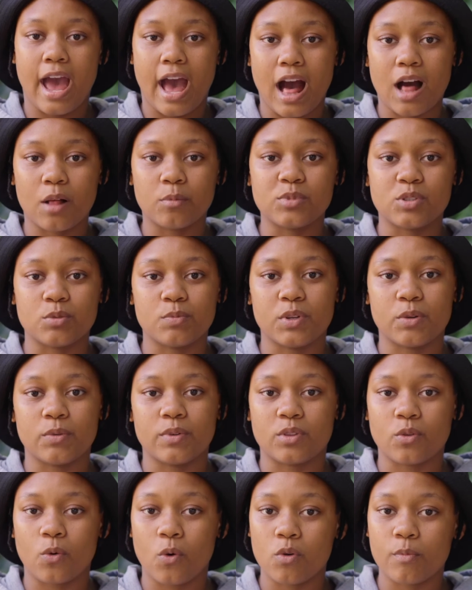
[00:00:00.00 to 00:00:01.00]
helped me
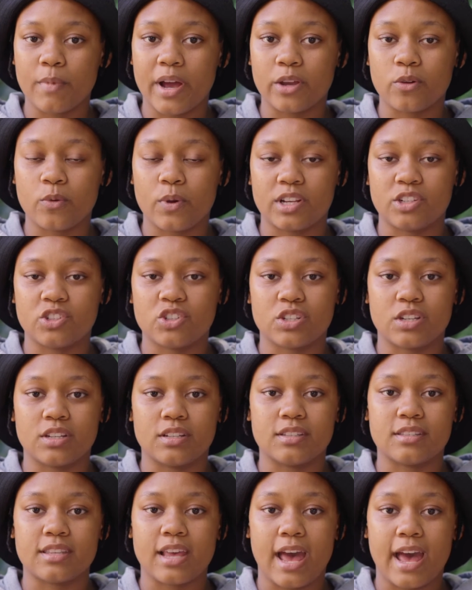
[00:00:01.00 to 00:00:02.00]
with all my
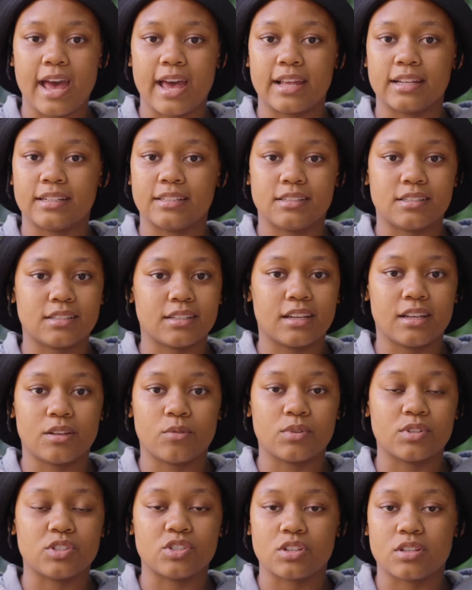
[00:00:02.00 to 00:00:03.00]
questions and
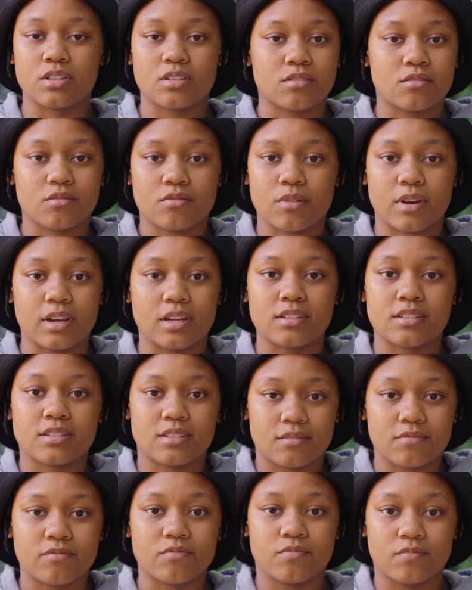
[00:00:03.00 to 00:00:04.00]
it was just great.
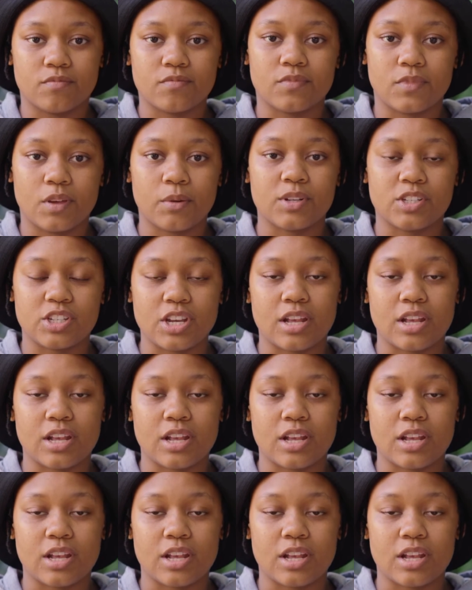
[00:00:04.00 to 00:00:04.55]
They were